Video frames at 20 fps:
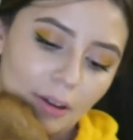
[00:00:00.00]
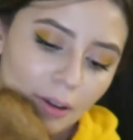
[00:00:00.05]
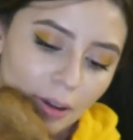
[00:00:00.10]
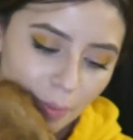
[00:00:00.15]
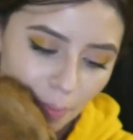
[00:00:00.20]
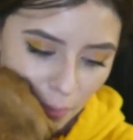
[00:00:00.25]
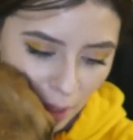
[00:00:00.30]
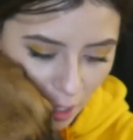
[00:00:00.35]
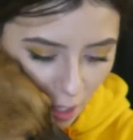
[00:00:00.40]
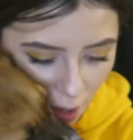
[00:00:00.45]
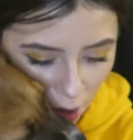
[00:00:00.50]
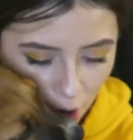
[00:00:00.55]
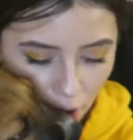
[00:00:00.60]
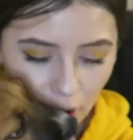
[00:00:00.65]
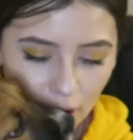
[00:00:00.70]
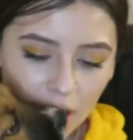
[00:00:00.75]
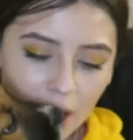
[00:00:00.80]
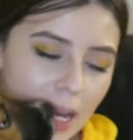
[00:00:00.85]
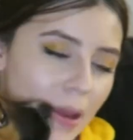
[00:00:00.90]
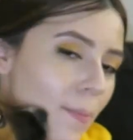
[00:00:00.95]
Oh, mi
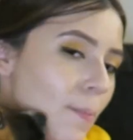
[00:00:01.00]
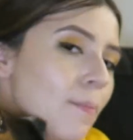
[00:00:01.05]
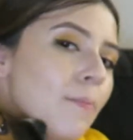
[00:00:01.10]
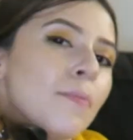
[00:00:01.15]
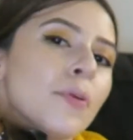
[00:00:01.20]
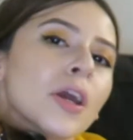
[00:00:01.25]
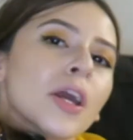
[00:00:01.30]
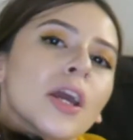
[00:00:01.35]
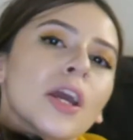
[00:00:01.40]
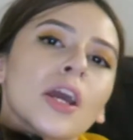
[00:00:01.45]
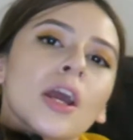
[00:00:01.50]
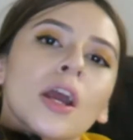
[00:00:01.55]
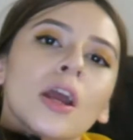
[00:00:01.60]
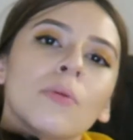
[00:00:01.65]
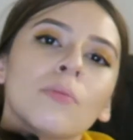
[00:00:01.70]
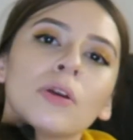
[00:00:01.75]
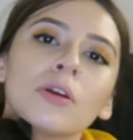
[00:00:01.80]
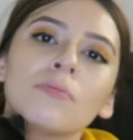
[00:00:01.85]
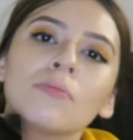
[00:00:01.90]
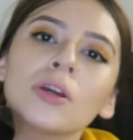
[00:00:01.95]
Harley
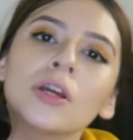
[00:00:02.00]
baby,